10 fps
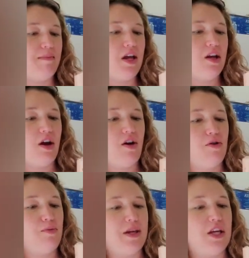
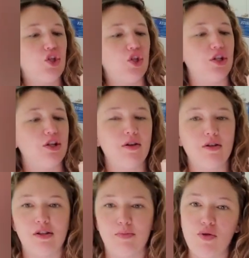mango peach
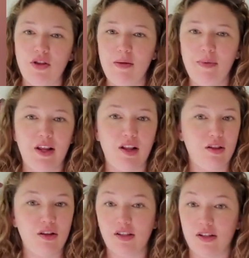smoothie, but it
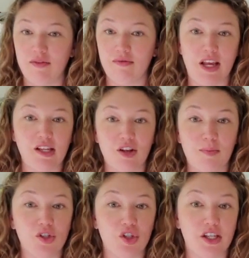looks and tastes
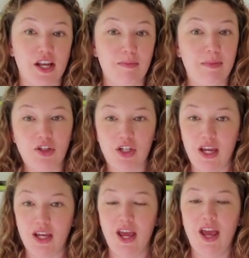almost just like a
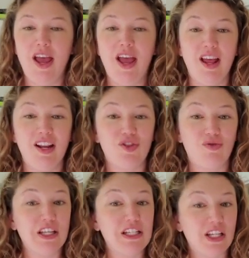milkshake, and it's
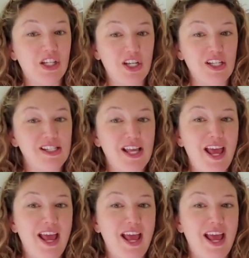really delicious.